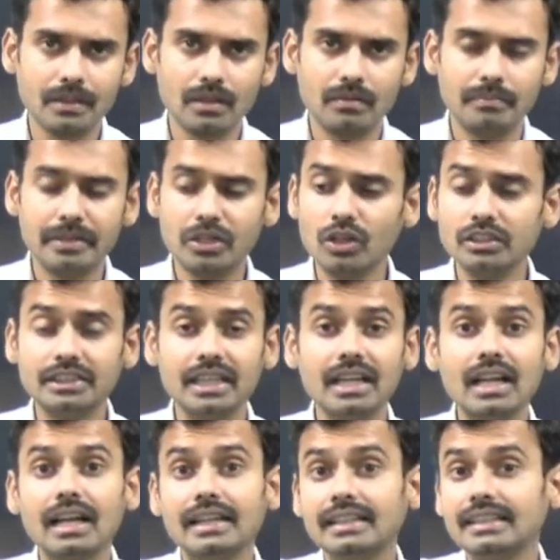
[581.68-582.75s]
Because here
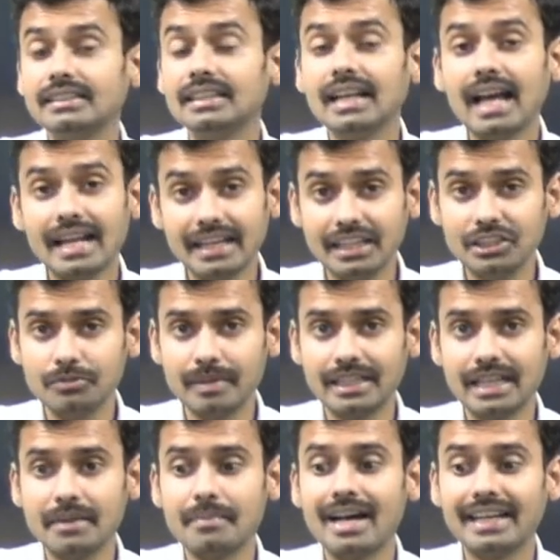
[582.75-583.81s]
it is an arrangement. I
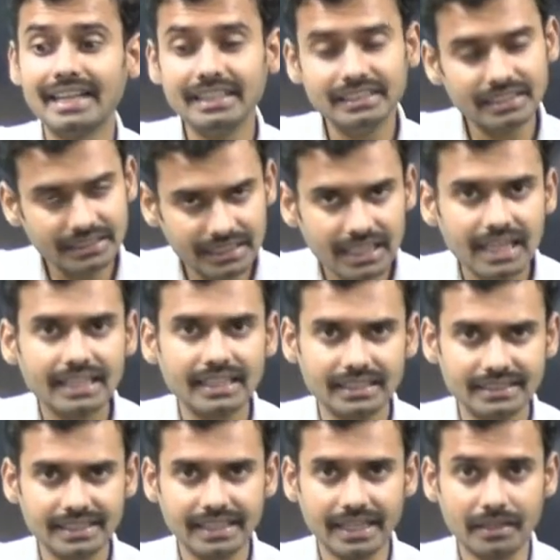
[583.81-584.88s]
am arranging the letters
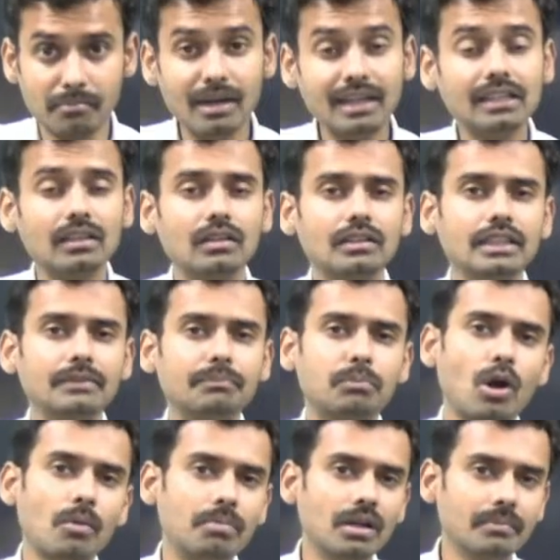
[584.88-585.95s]
again. But the
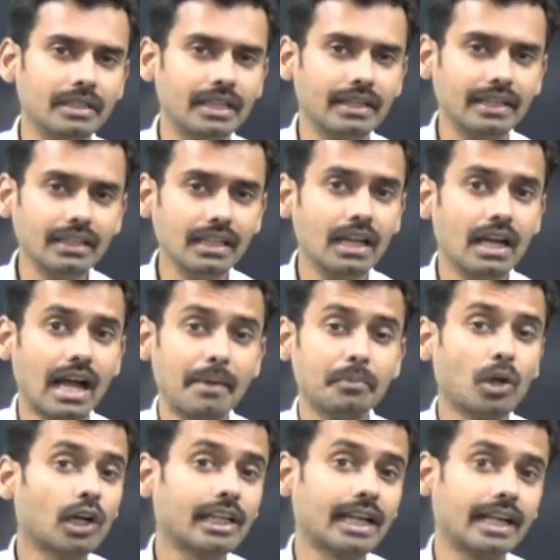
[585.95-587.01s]
problem here is I am
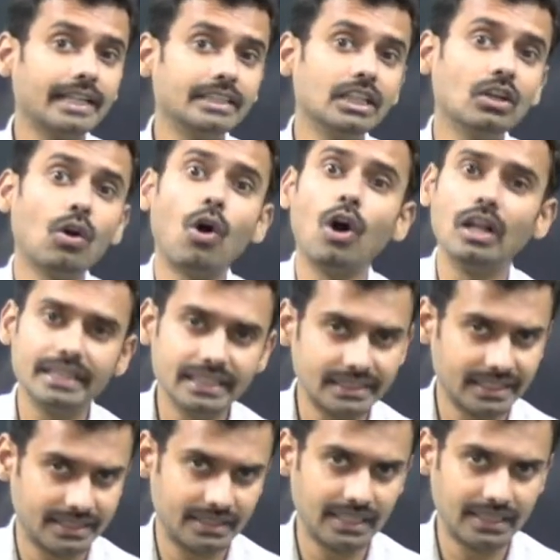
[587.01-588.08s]
not arranging all the
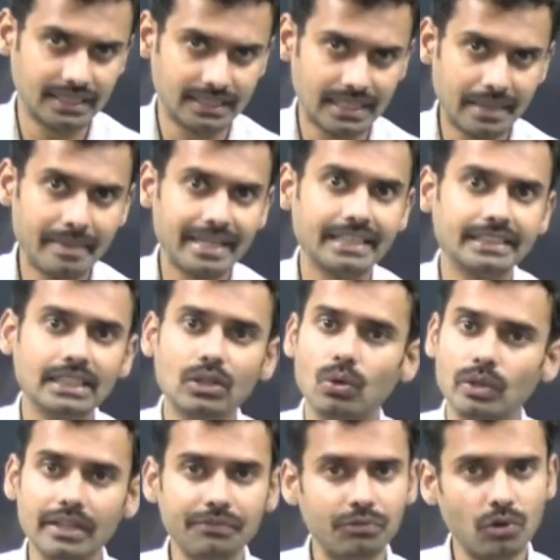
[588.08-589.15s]
6 letters. I am arranging
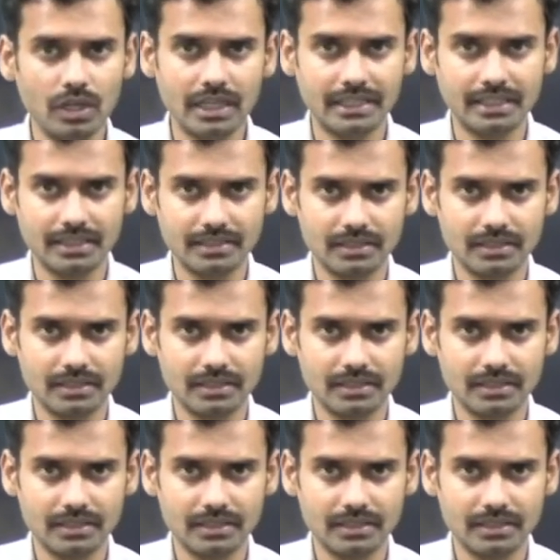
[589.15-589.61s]
only 4 letters.